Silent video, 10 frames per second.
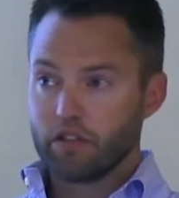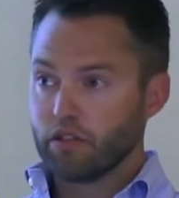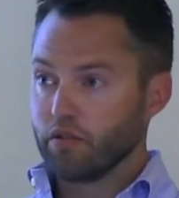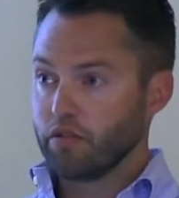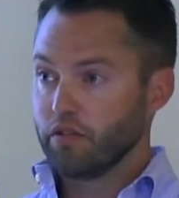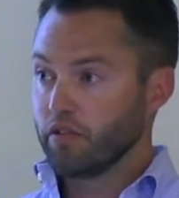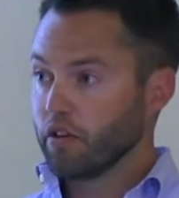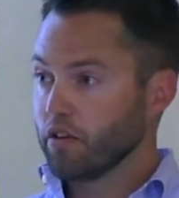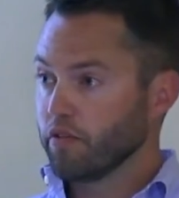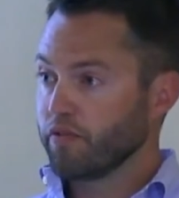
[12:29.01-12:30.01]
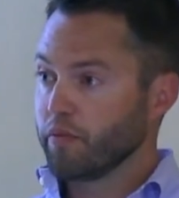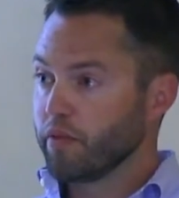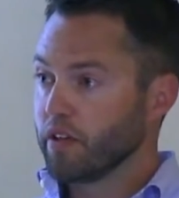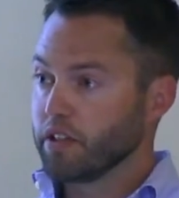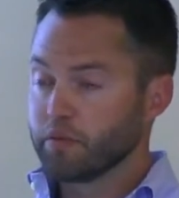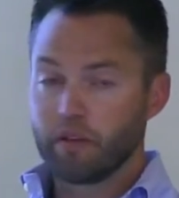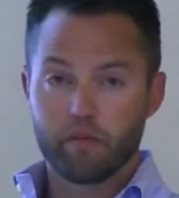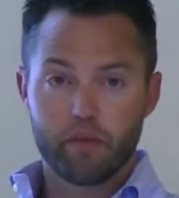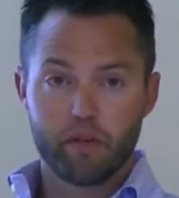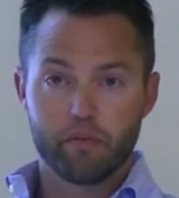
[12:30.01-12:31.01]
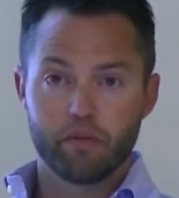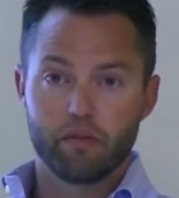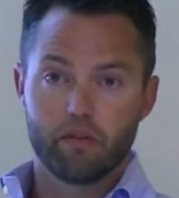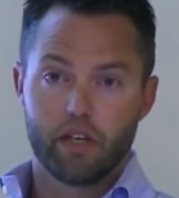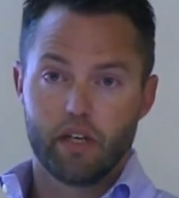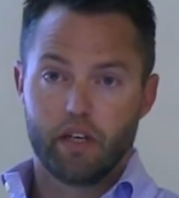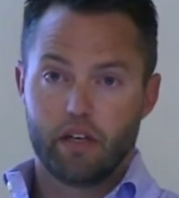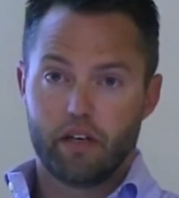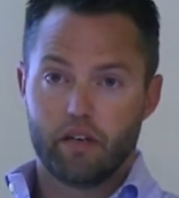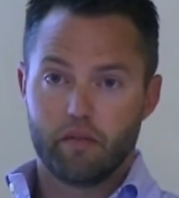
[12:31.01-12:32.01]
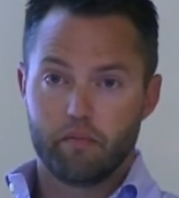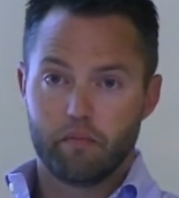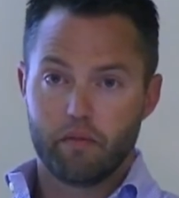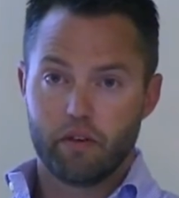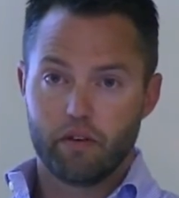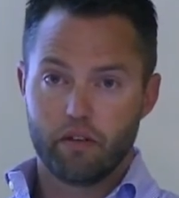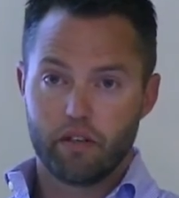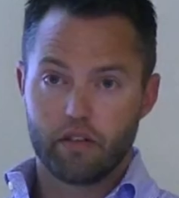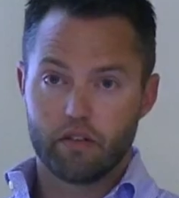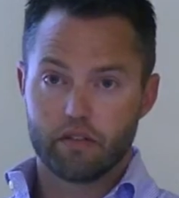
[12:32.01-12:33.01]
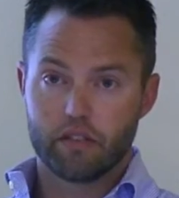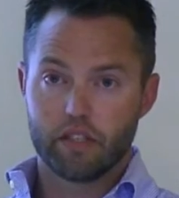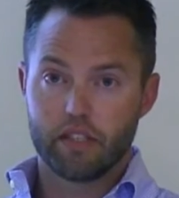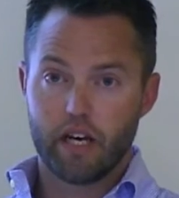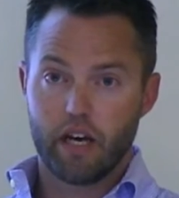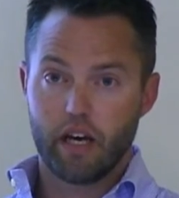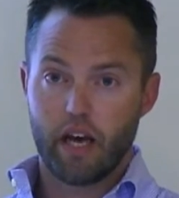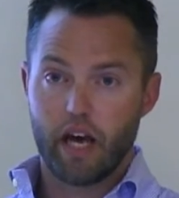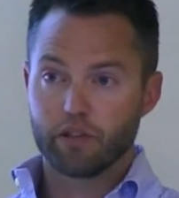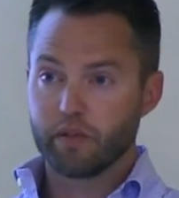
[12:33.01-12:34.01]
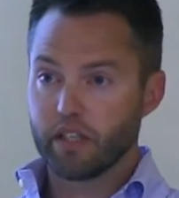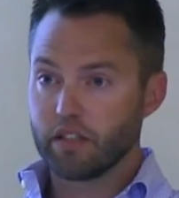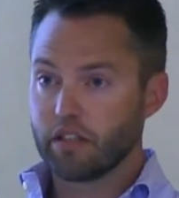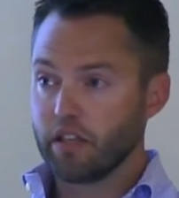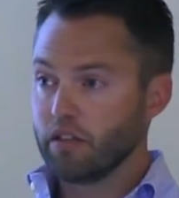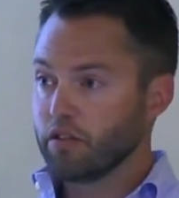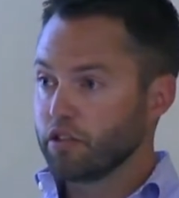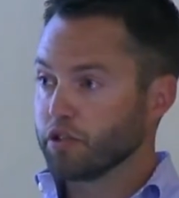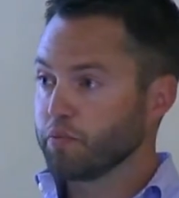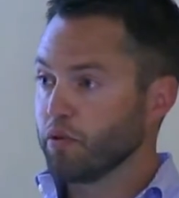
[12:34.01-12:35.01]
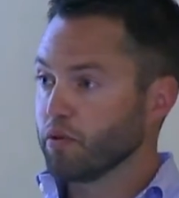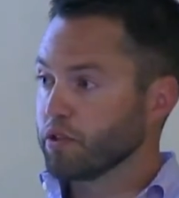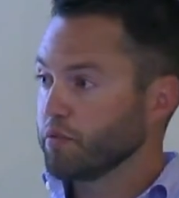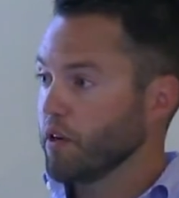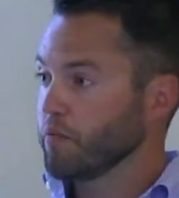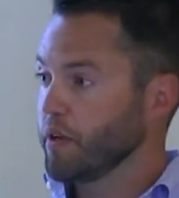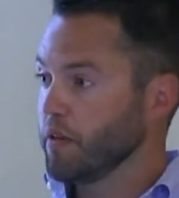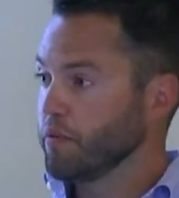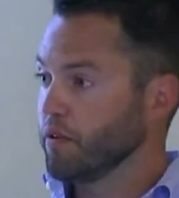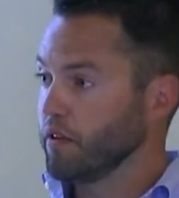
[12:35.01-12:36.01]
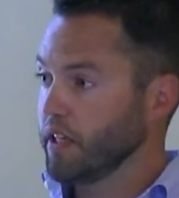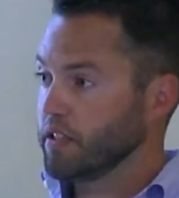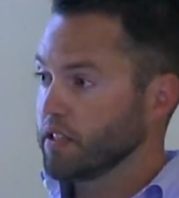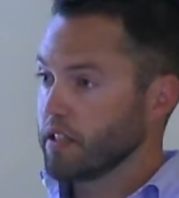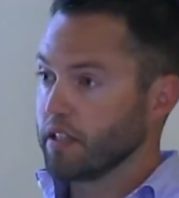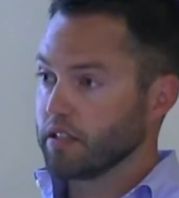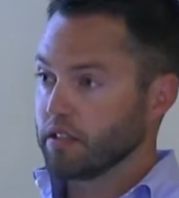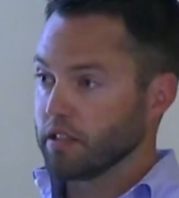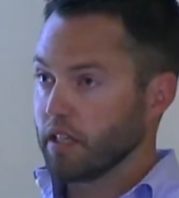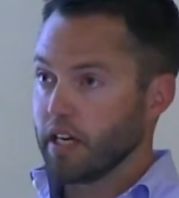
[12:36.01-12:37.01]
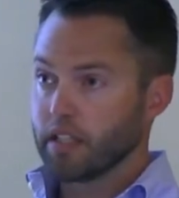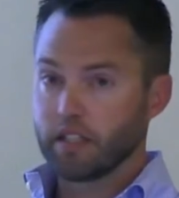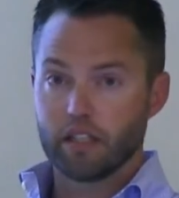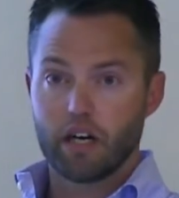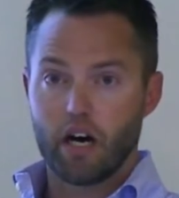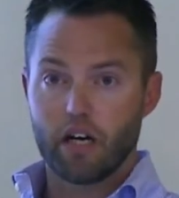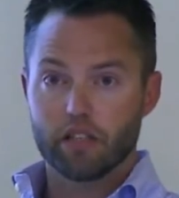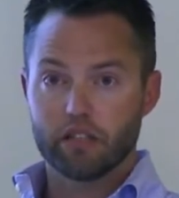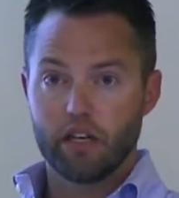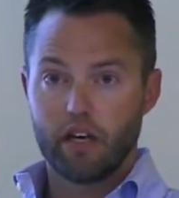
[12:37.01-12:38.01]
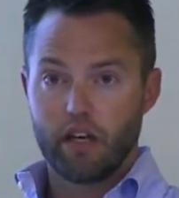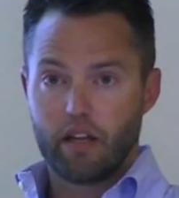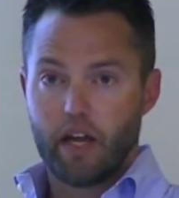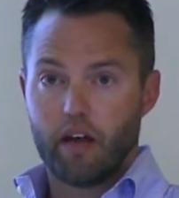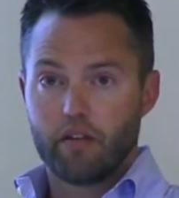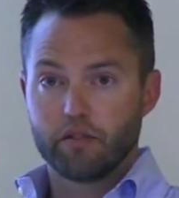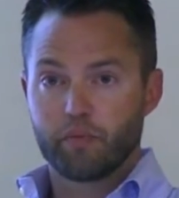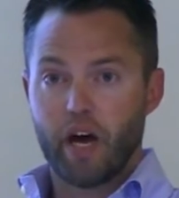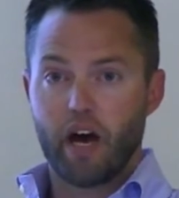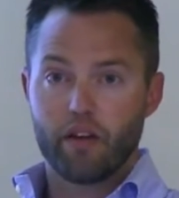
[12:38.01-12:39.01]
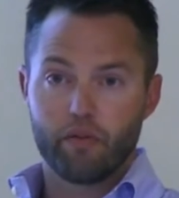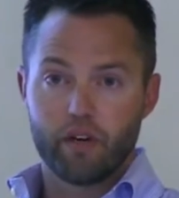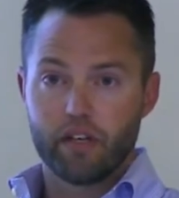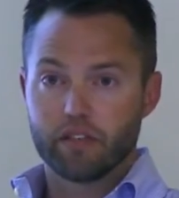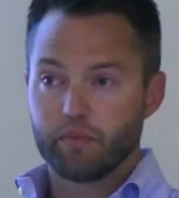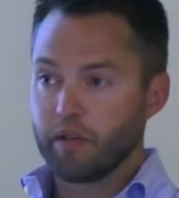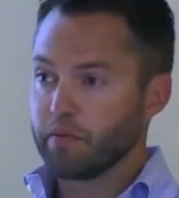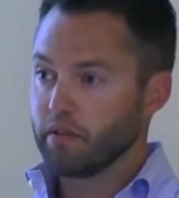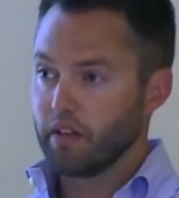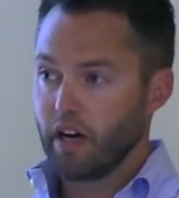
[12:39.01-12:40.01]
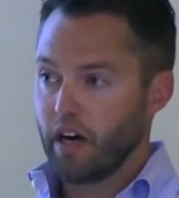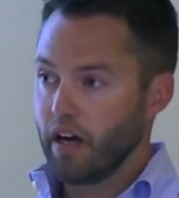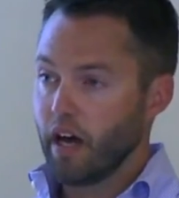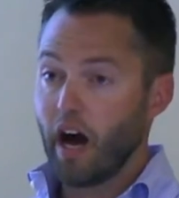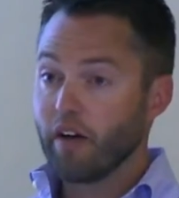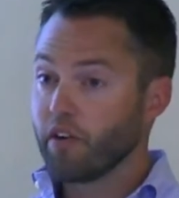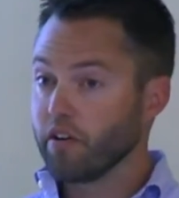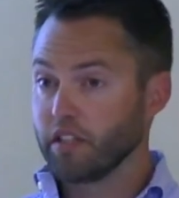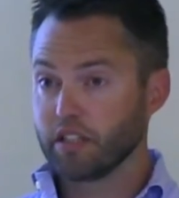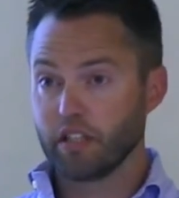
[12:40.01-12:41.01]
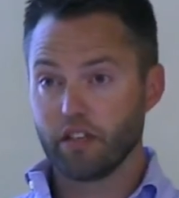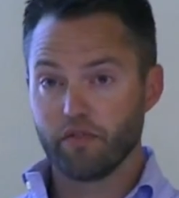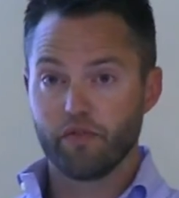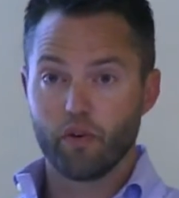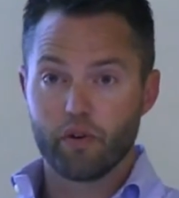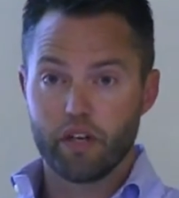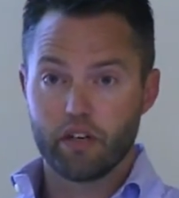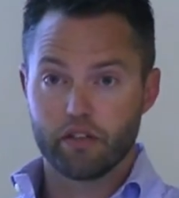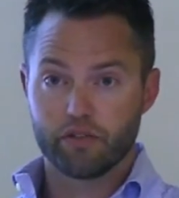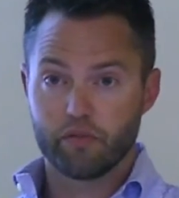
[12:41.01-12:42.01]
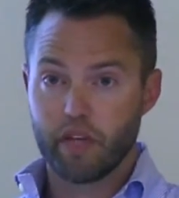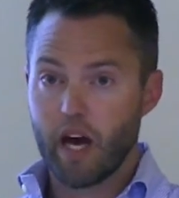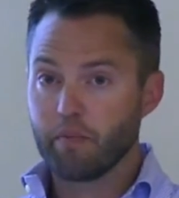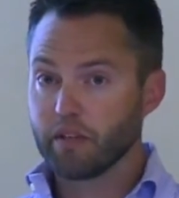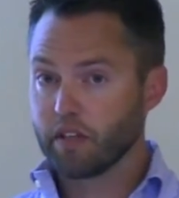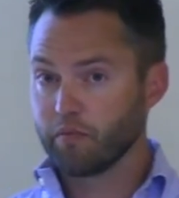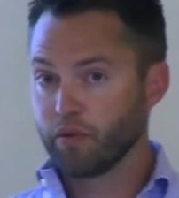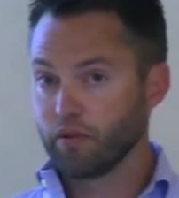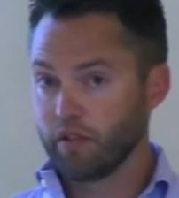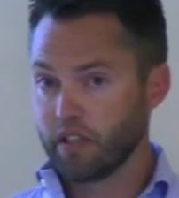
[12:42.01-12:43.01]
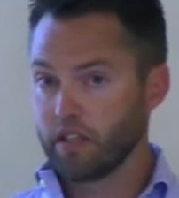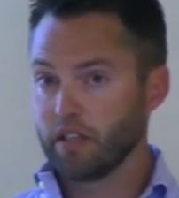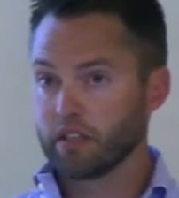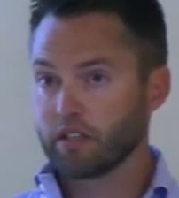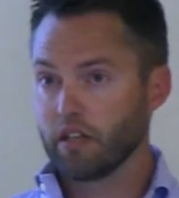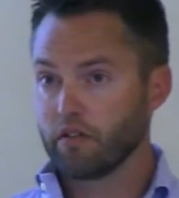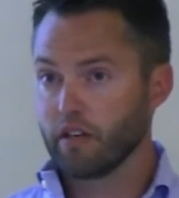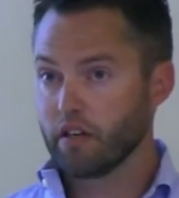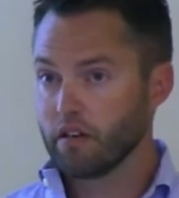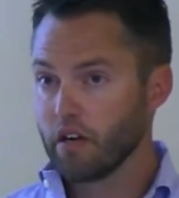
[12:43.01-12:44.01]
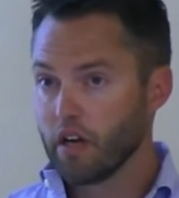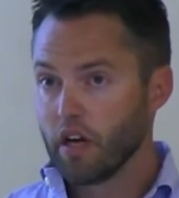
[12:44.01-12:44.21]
So you heard from really smart people earlier today, as we continue to just pour smart people into this and connecting dots, that those pathways, people, I've already seen it in 4 years, from the applicant pool into the accelerator.